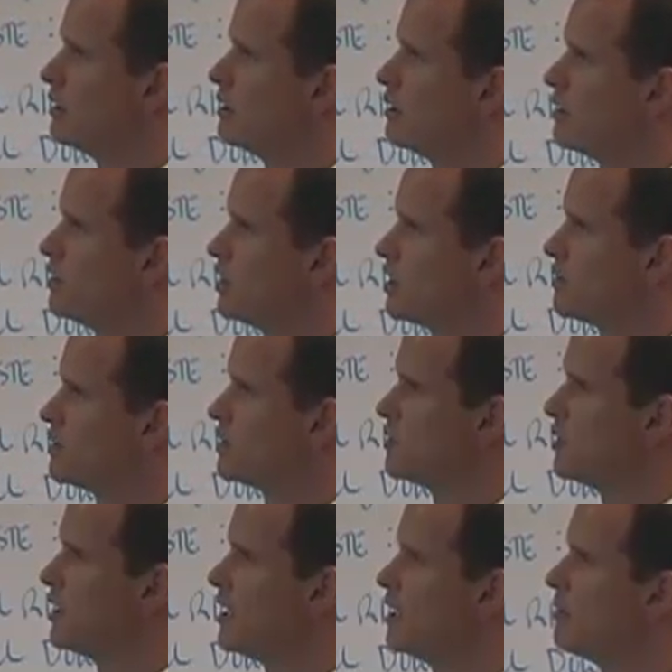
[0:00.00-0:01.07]
adjustments
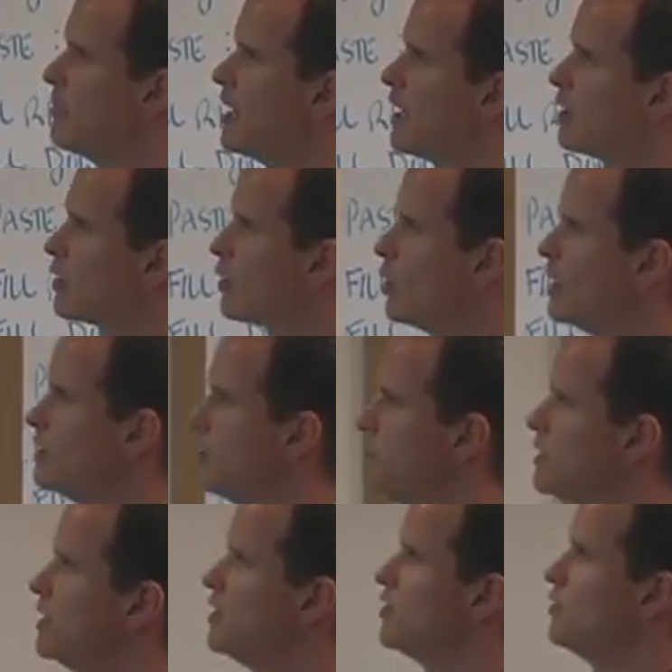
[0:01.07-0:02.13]
we need to make are going to
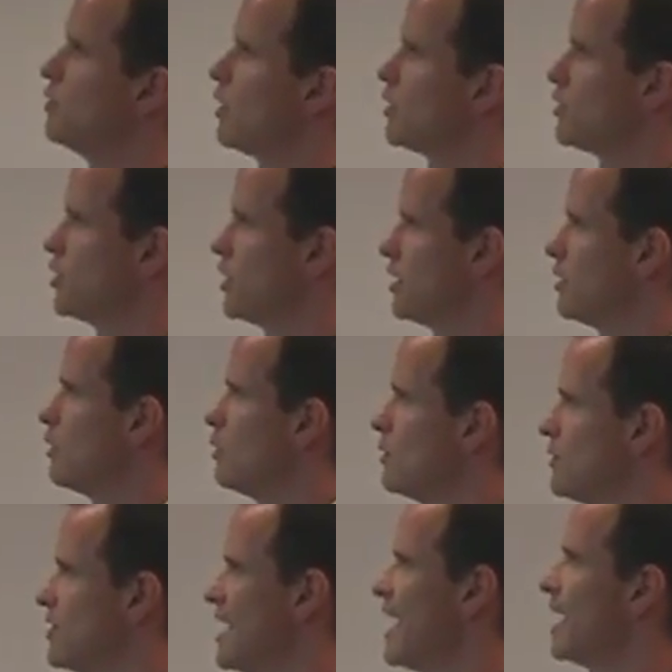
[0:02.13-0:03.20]
be to our
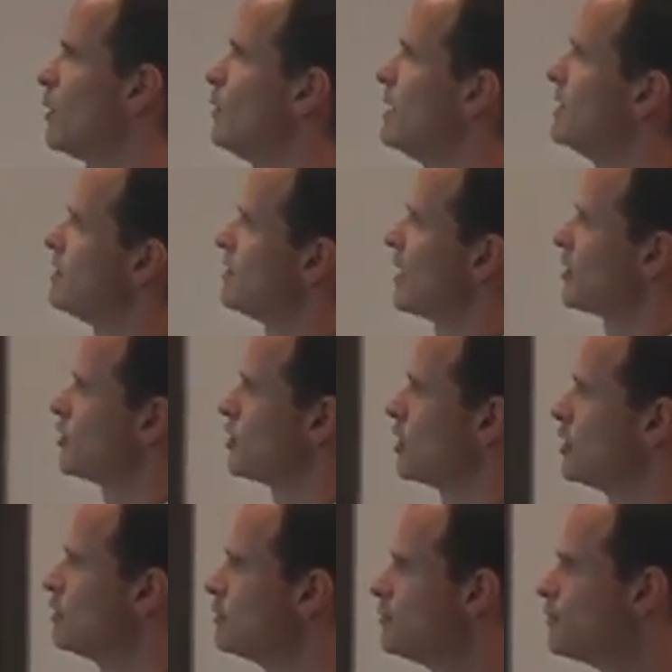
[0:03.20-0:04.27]
shareholders' equity
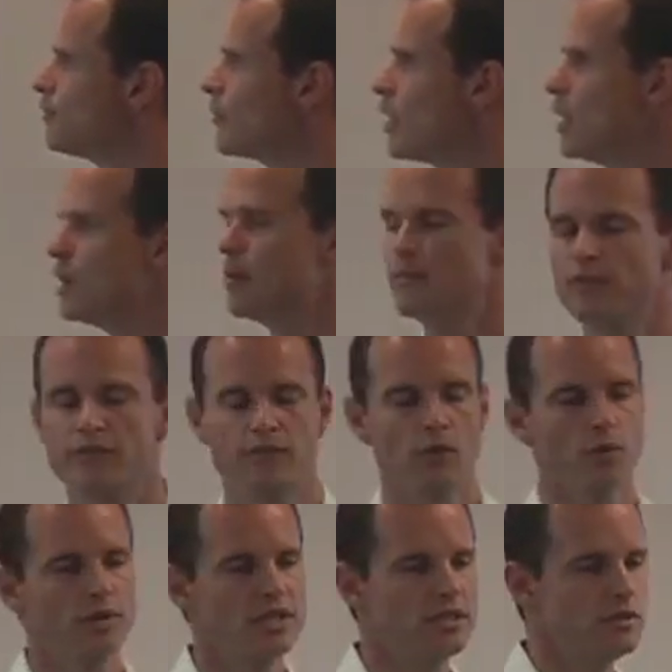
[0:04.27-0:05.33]
section.
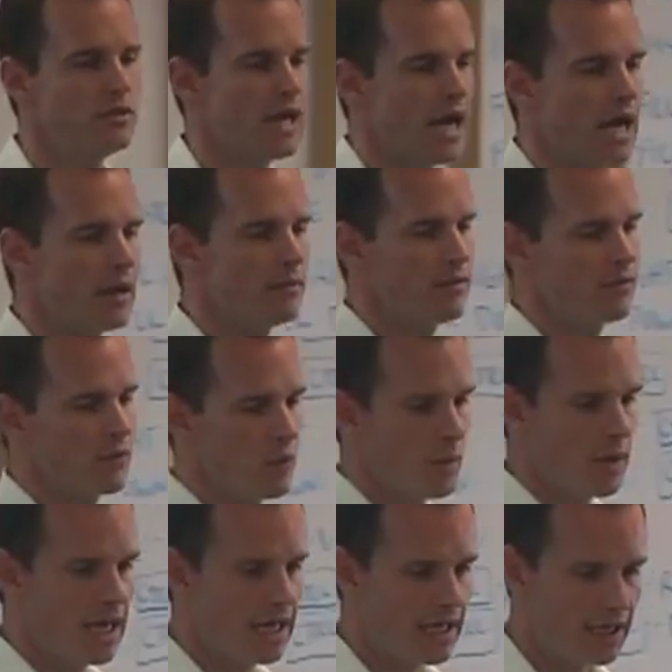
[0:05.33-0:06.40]
Before we do that, before we
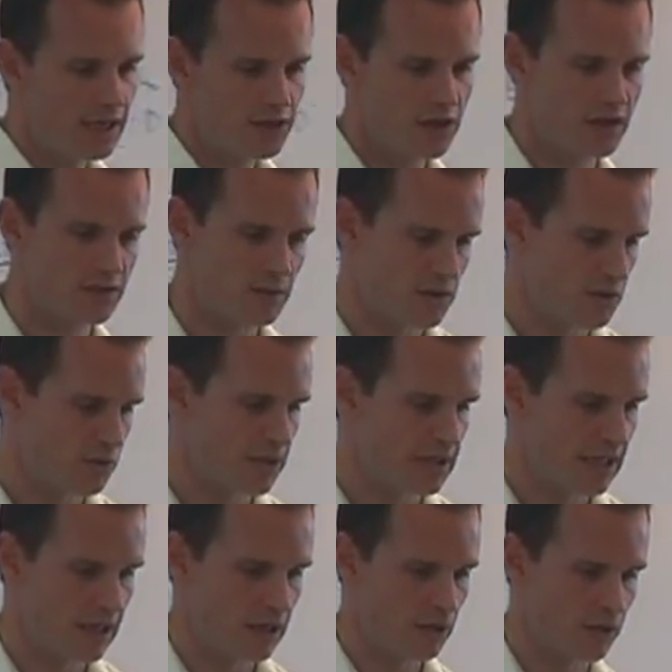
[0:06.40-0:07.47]
make any adjustments to
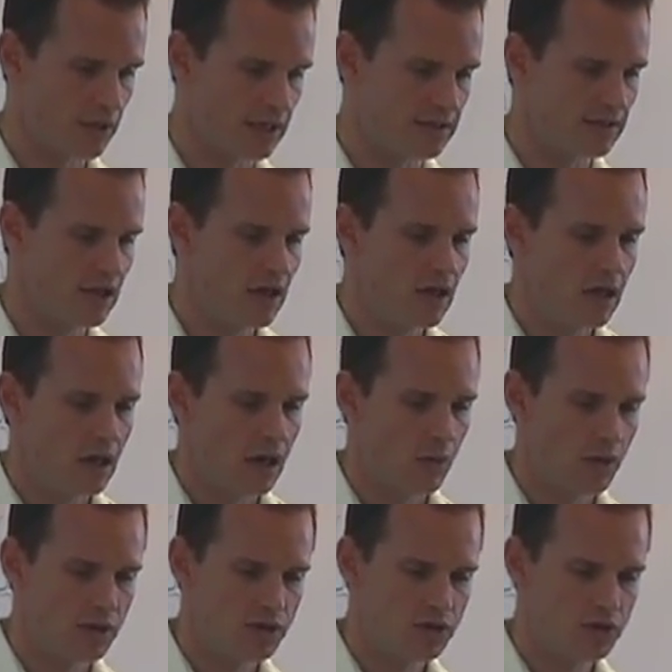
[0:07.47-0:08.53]
retained earnings, I
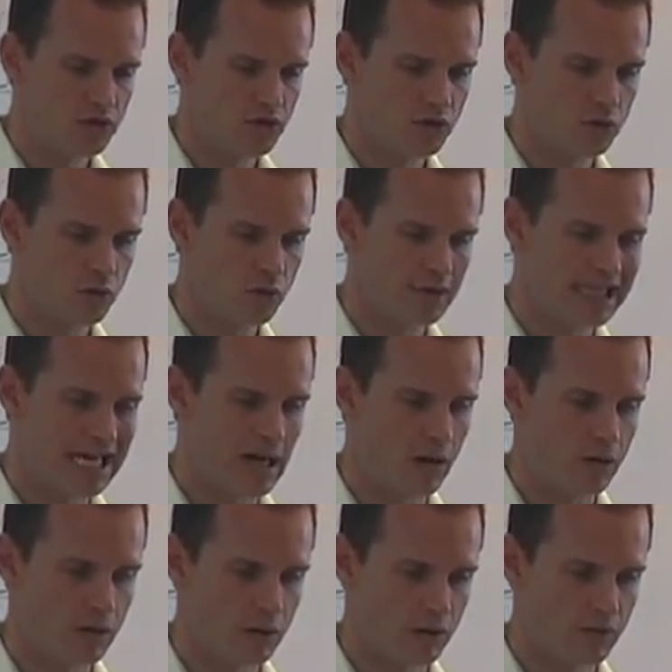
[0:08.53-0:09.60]
want you to scroll
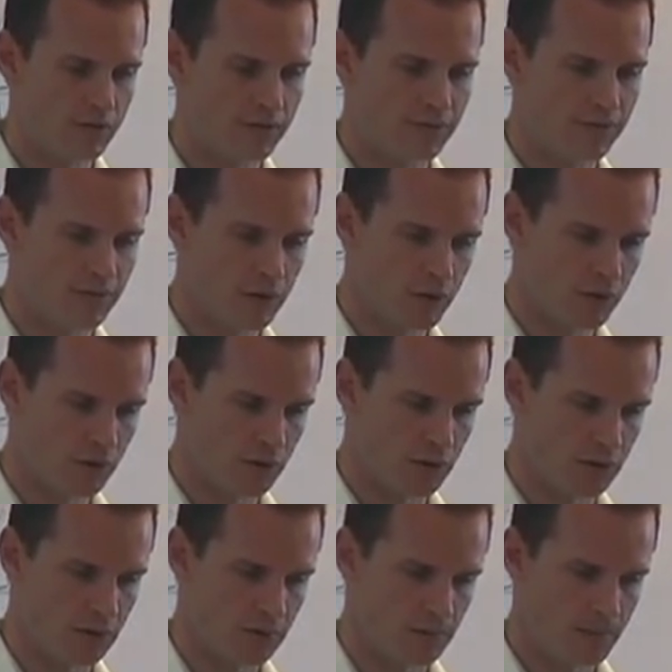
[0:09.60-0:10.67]
down a little
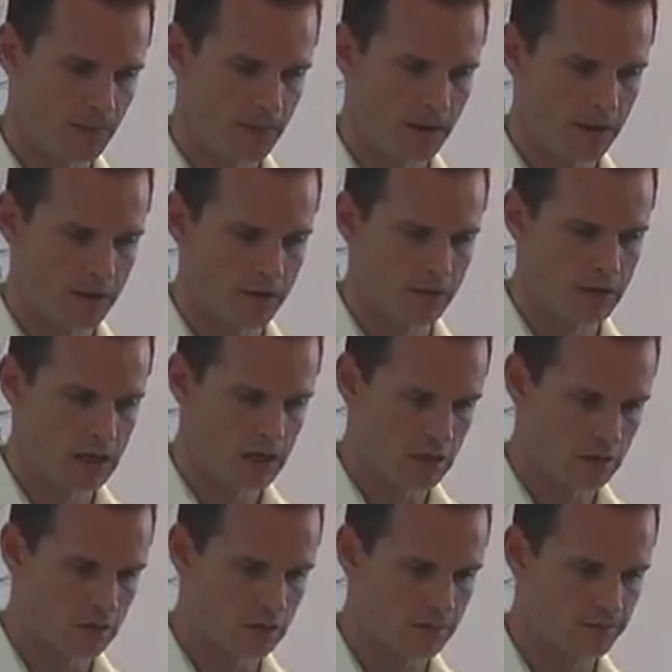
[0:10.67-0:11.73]
further in your
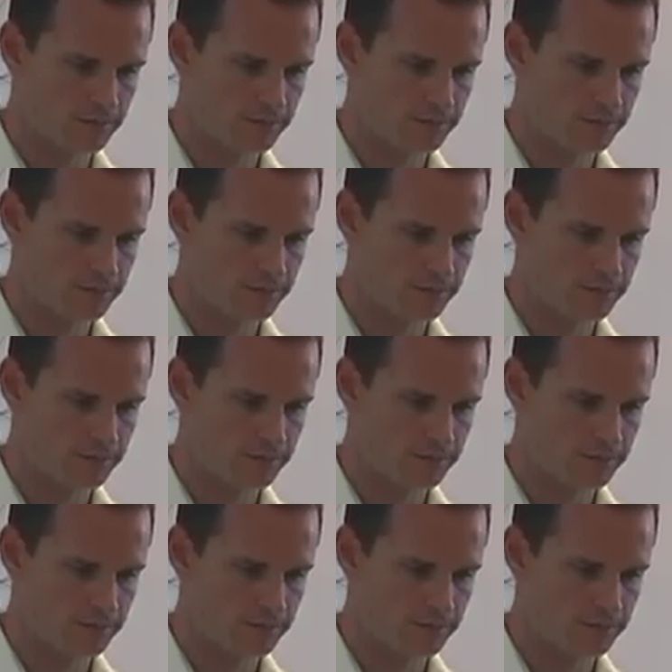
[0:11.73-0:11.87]
model